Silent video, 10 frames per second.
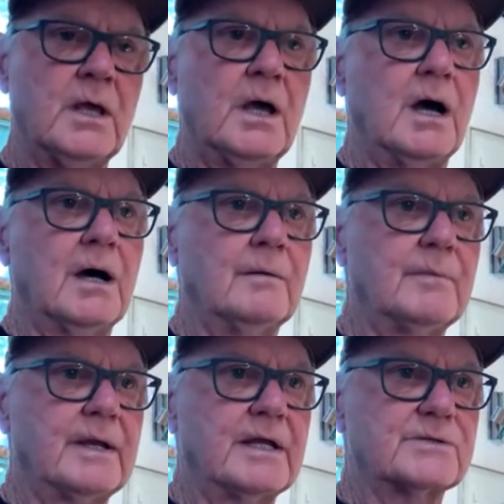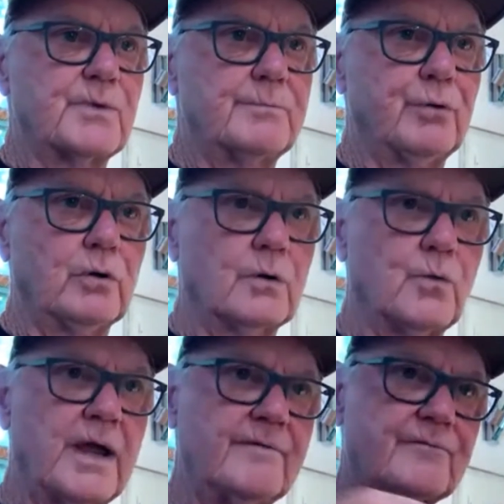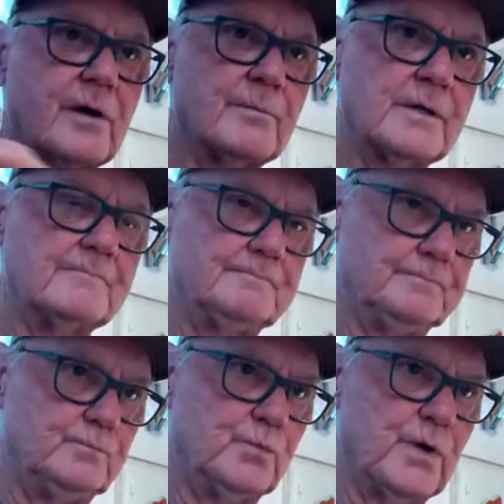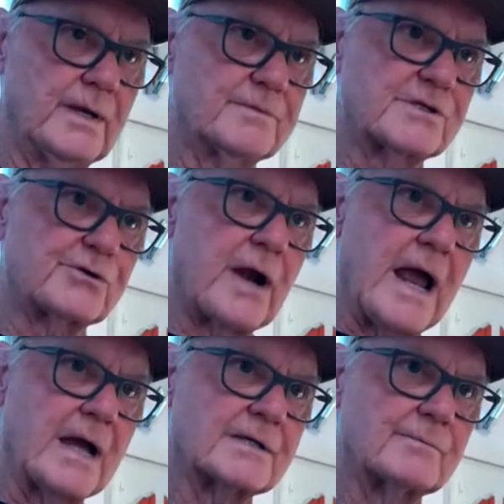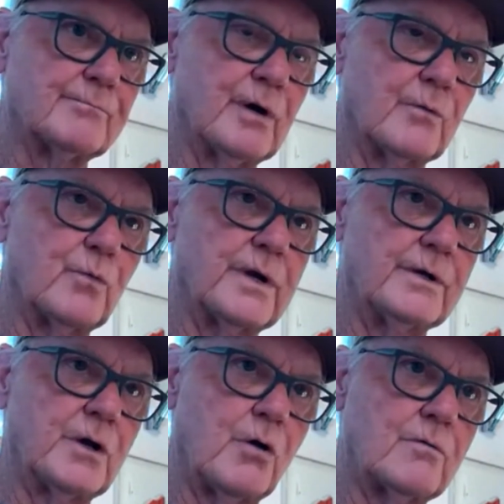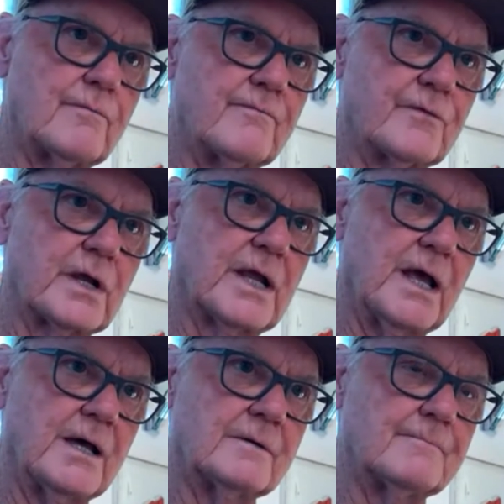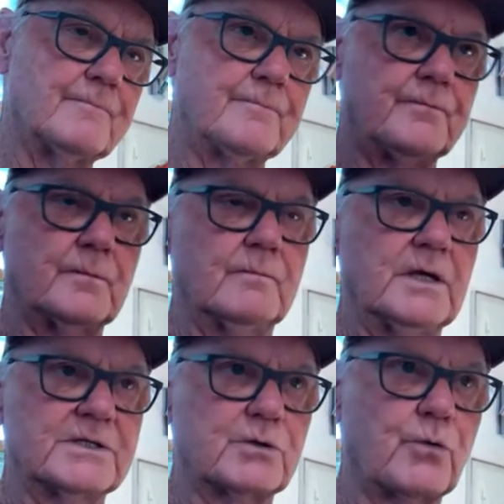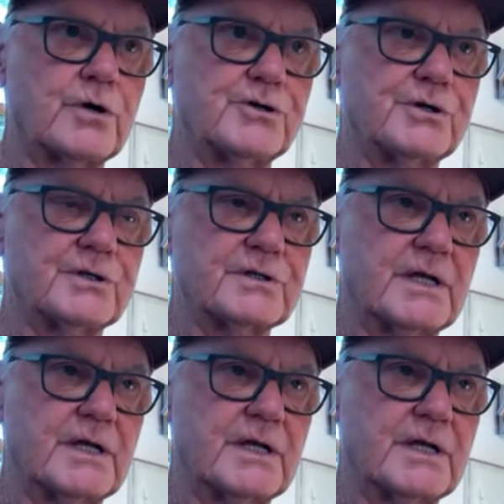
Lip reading: And as we pull away from it, we abstract, but we don't forget its origins.